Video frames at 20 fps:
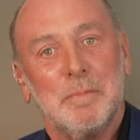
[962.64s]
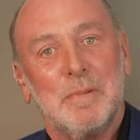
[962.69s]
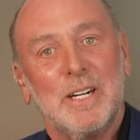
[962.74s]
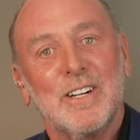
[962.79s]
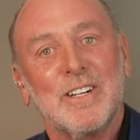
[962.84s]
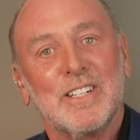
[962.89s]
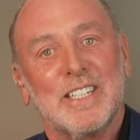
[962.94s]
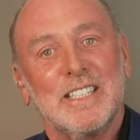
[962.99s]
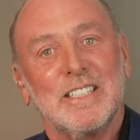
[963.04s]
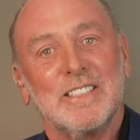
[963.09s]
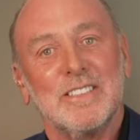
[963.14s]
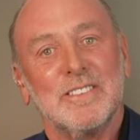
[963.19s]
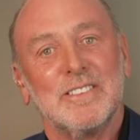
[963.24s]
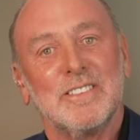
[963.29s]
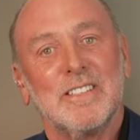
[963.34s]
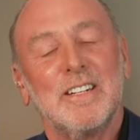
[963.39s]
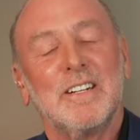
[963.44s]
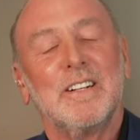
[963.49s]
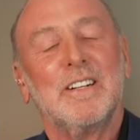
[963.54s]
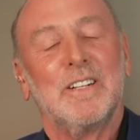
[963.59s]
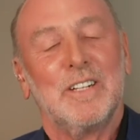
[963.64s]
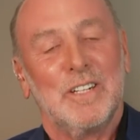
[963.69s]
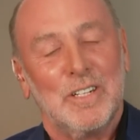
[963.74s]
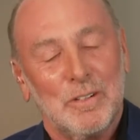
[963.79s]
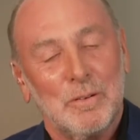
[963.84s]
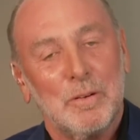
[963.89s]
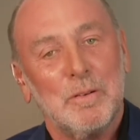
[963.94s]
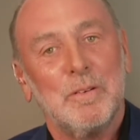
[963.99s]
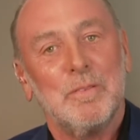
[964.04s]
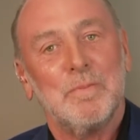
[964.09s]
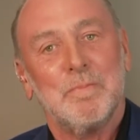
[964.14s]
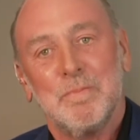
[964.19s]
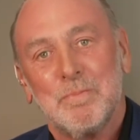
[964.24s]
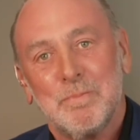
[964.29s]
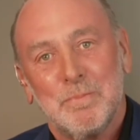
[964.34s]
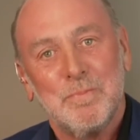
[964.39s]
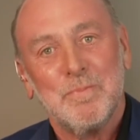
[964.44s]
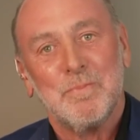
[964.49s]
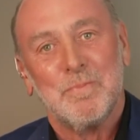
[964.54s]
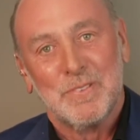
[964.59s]
Americans who
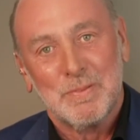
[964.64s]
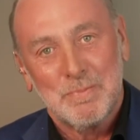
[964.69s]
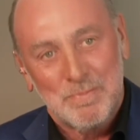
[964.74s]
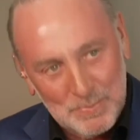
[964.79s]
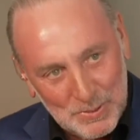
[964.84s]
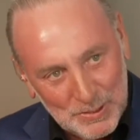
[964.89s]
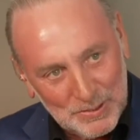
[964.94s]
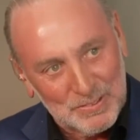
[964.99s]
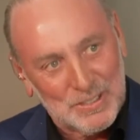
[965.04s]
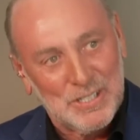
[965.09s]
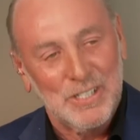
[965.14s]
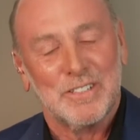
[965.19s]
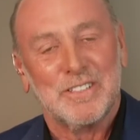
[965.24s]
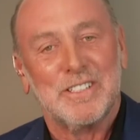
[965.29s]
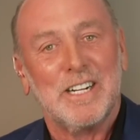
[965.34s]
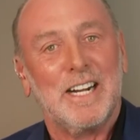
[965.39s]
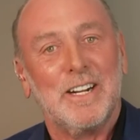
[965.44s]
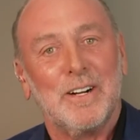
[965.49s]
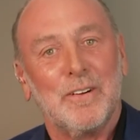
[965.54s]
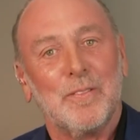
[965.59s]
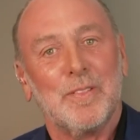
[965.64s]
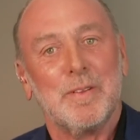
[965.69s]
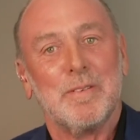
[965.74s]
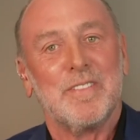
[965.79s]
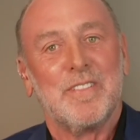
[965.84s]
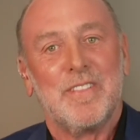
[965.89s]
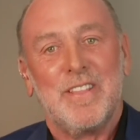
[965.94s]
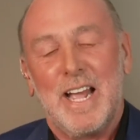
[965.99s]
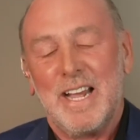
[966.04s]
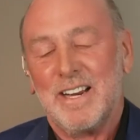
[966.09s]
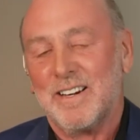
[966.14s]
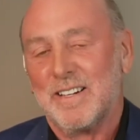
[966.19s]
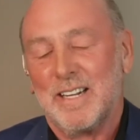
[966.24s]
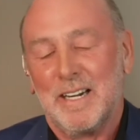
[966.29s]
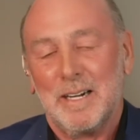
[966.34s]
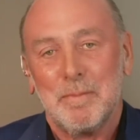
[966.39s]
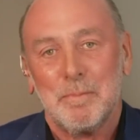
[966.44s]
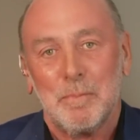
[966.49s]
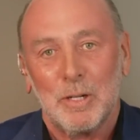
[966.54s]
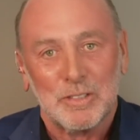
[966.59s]
curtailed that
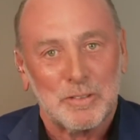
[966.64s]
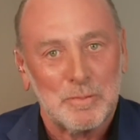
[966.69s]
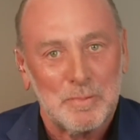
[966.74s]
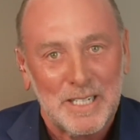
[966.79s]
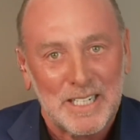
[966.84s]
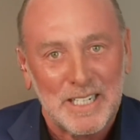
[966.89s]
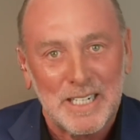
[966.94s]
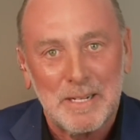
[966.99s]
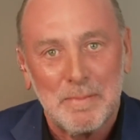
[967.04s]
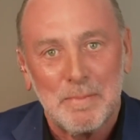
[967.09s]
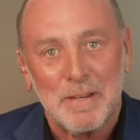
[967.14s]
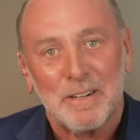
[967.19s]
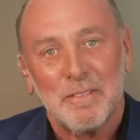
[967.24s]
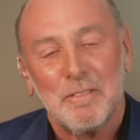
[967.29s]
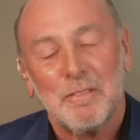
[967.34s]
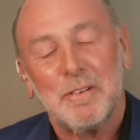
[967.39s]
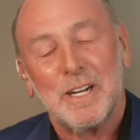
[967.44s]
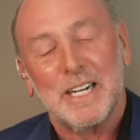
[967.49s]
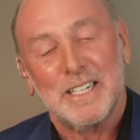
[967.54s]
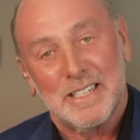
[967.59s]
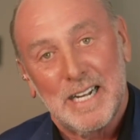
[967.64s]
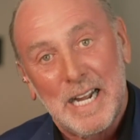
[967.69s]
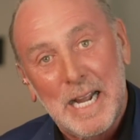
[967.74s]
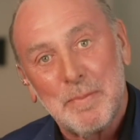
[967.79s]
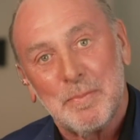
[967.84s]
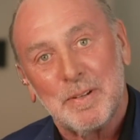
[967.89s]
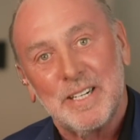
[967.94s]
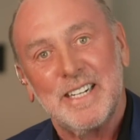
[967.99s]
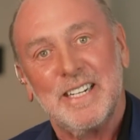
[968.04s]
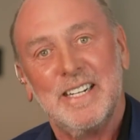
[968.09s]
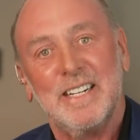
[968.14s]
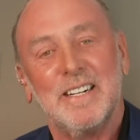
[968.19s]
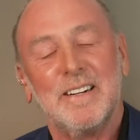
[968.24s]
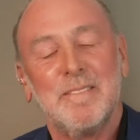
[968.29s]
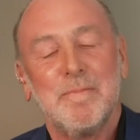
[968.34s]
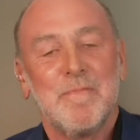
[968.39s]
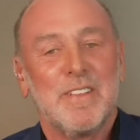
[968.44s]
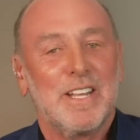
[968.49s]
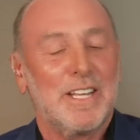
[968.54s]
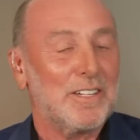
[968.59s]
possibility, but in fact it happened here
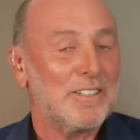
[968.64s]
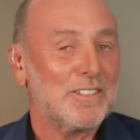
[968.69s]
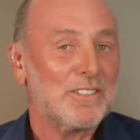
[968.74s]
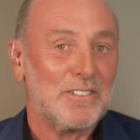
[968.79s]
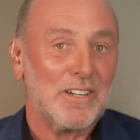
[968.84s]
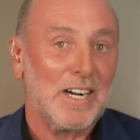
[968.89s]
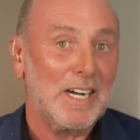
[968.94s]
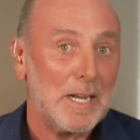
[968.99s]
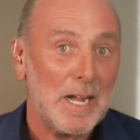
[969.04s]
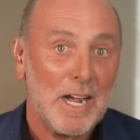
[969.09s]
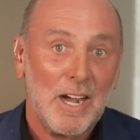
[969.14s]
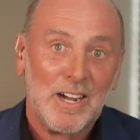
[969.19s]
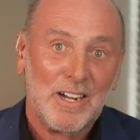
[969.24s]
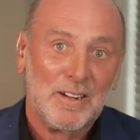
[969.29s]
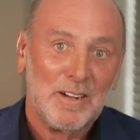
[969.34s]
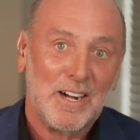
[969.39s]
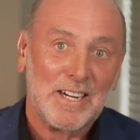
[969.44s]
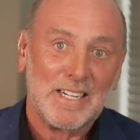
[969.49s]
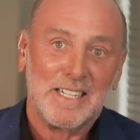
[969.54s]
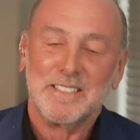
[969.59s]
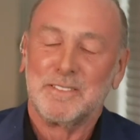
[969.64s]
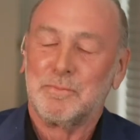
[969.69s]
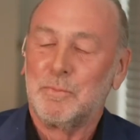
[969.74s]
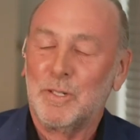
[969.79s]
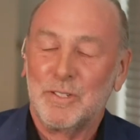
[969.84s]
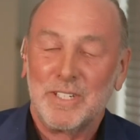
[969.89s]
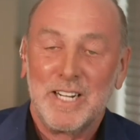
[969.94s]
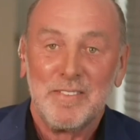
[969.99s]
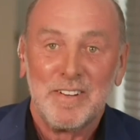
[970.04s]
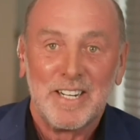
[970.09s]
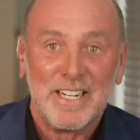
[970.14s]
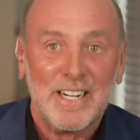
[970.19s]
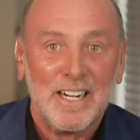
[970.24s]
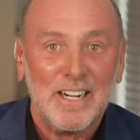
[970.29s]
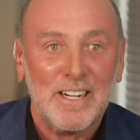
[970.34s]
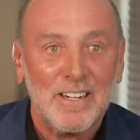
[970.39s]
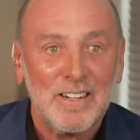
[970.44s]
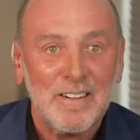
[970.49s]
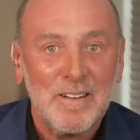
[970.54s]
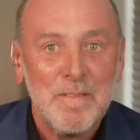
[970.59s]
in Australia. I guess we'll never
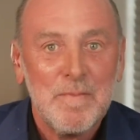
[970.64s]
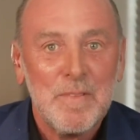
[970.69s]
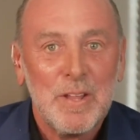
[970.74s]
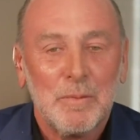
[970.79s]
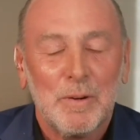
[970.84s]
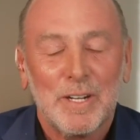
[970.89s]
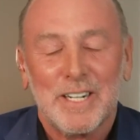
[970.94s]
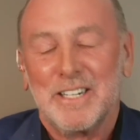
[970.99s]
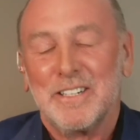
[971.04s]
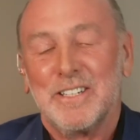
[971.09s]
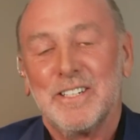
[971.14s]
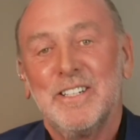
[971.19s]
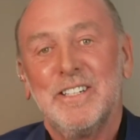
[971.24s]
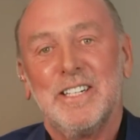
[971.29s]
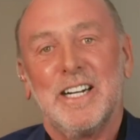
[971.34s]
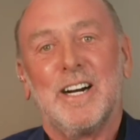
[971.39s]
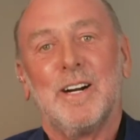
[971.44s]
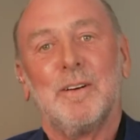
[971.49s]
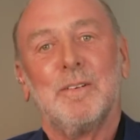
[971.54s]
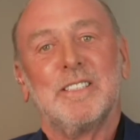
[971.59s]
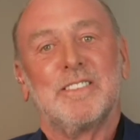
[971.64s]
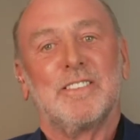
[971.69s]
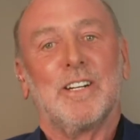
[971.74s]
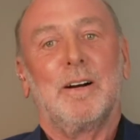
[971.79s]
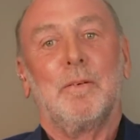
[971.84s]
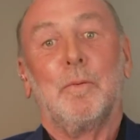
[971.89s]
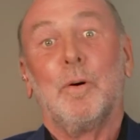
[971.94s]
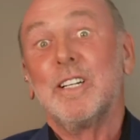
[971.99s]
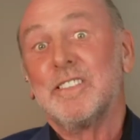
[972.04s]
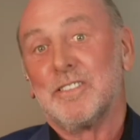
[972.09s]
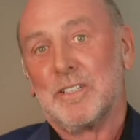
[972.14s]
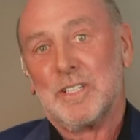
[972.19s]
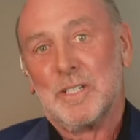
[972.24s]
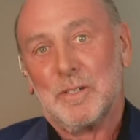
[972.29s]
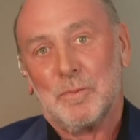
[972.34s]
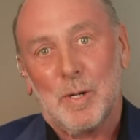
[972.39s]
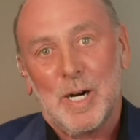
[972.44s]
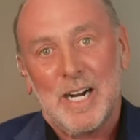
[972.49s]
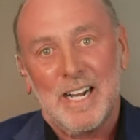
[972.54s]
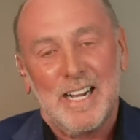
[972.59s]
know. What I do know is I was at
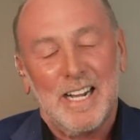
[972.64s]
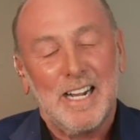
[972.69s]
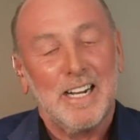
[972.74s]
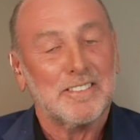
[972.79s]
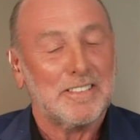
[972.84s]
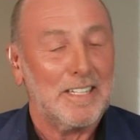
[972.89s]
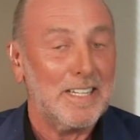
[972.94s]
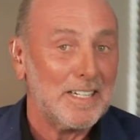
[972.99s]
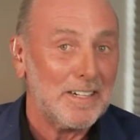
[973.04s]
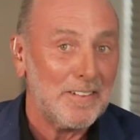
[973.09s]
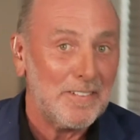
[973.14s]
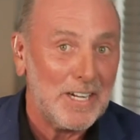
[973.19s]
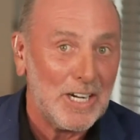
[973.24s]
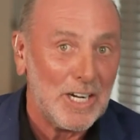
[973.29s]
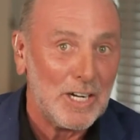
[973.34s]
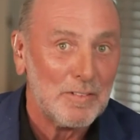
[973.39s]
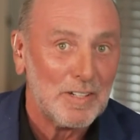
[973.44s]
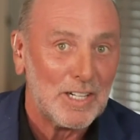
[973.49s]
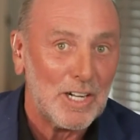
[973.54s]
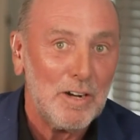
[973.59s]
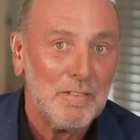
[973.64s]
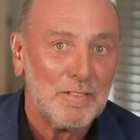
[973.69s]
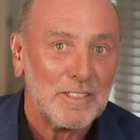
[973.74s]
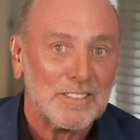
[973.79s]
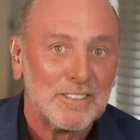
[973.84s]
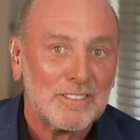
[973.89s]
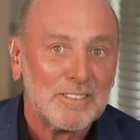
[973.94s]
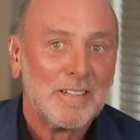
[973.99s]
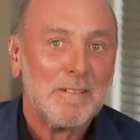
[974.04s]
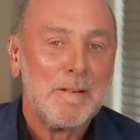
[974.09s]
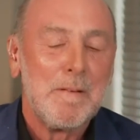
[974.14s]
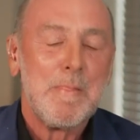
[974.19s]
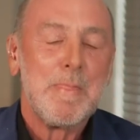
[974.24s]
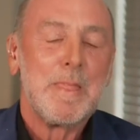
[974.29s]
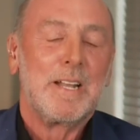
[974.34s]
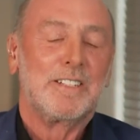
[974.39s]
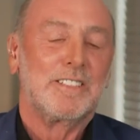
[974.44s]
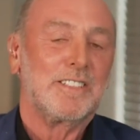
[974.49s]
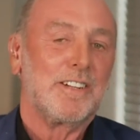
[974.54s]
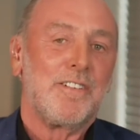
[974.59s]
the White House and in the Oval Office,
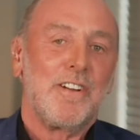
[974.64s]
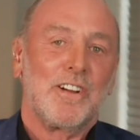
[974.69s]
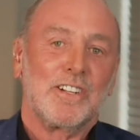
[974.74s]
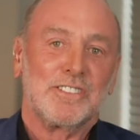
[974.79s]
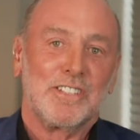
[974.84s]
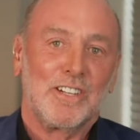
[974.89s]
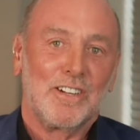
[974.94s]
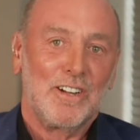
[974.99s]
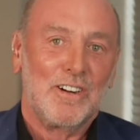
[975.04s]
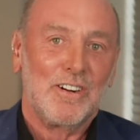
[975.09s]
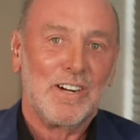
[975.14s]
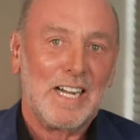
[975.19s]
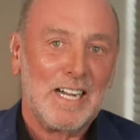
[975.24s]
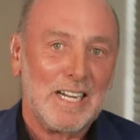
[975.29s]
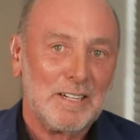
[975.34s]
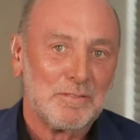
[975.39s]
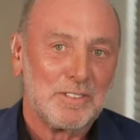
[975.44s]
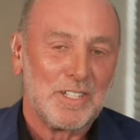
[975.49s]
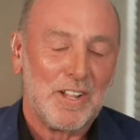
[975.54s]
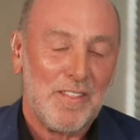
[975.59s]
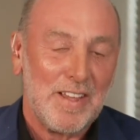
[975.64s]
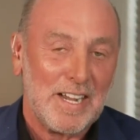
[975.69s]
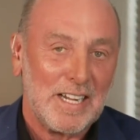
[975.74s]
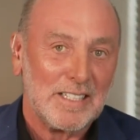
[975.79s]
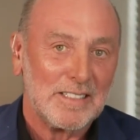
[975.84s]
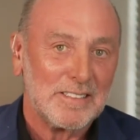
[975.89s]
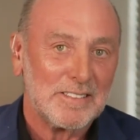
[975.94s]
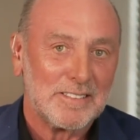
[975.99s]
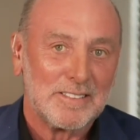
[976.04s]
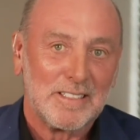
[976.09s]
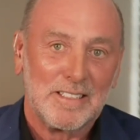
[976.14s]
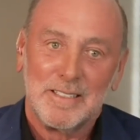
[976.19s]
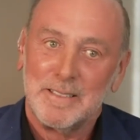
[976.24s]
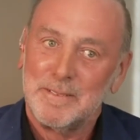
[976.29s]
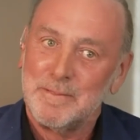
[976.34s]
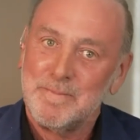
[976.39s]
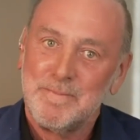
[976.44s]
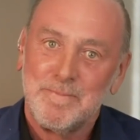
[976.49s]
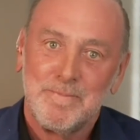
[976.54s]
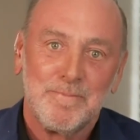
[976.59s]
just not so long after that,
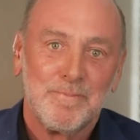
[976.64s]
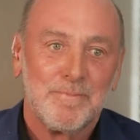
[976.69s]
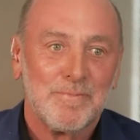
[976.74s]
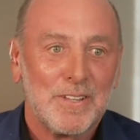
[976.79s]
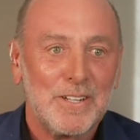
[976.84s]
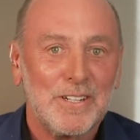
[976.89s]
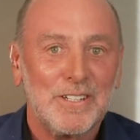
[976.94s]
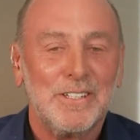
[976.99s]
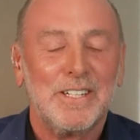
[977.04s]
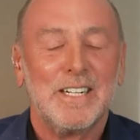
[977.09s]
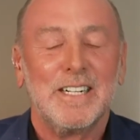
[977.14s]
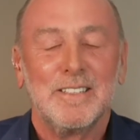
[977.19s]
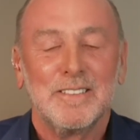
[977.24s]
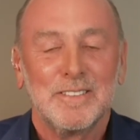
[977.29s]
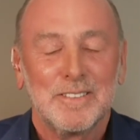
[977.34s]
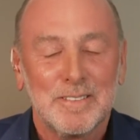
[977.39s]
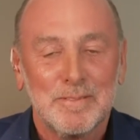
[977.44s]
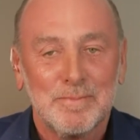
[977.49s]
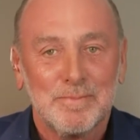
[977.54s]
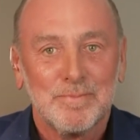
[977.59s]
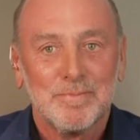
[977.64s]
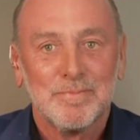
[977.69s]
so who knows.